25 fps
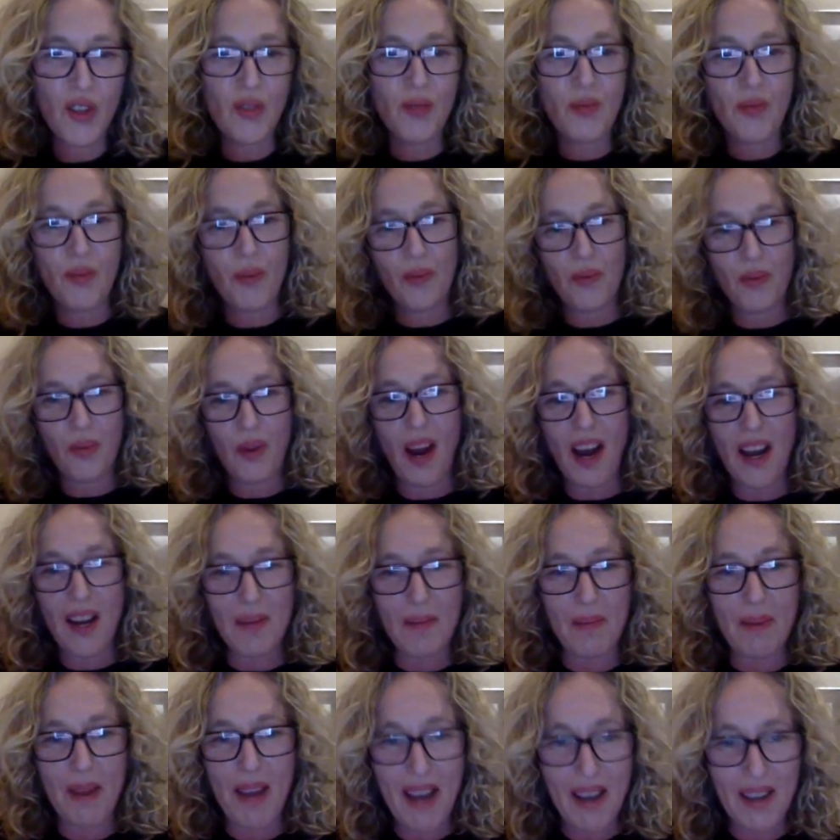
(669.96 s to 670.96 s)
you
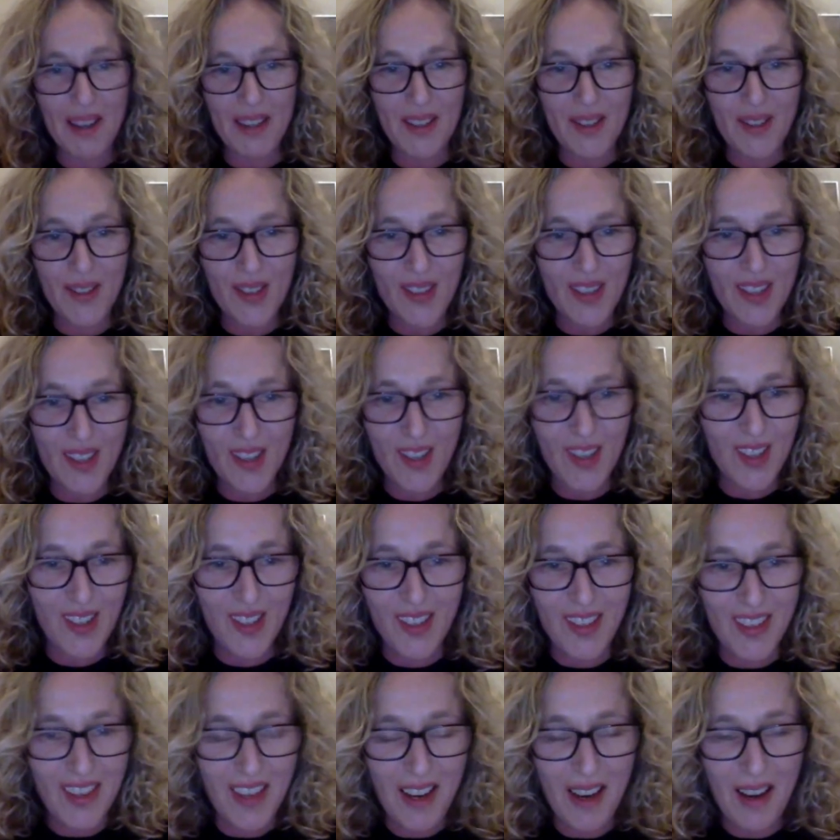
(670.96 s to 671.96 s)
write about is
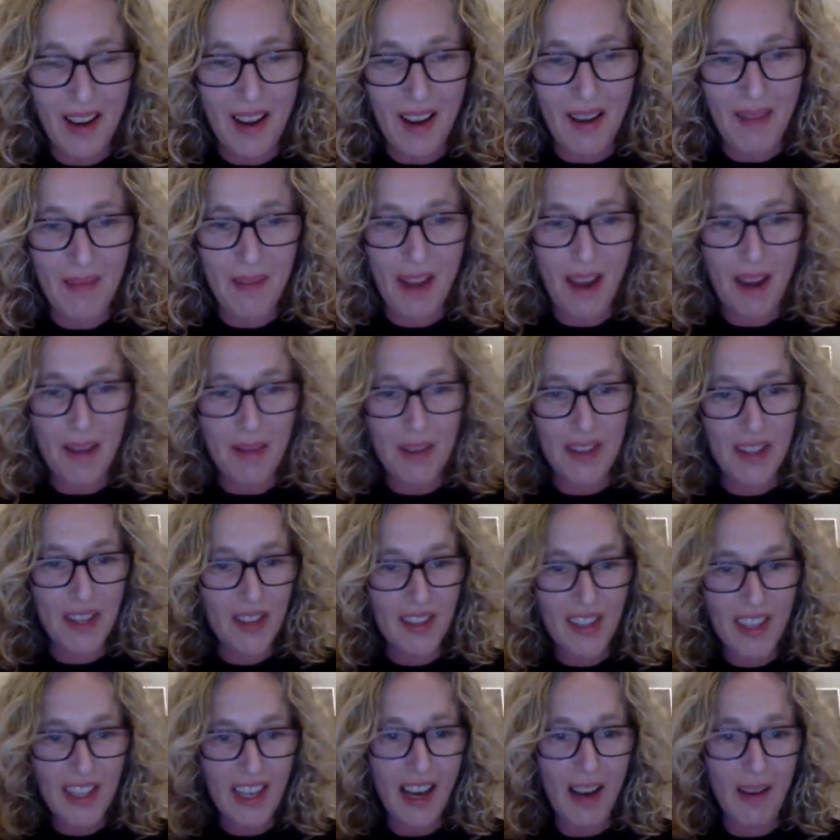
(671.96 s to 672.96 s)
this,
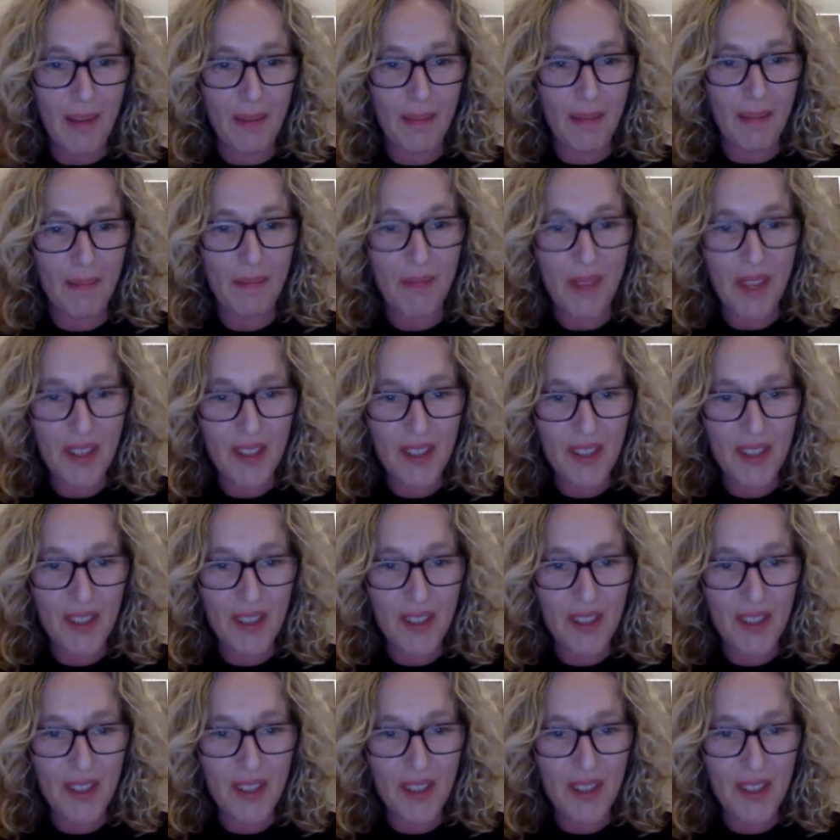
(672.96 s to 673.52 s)
this club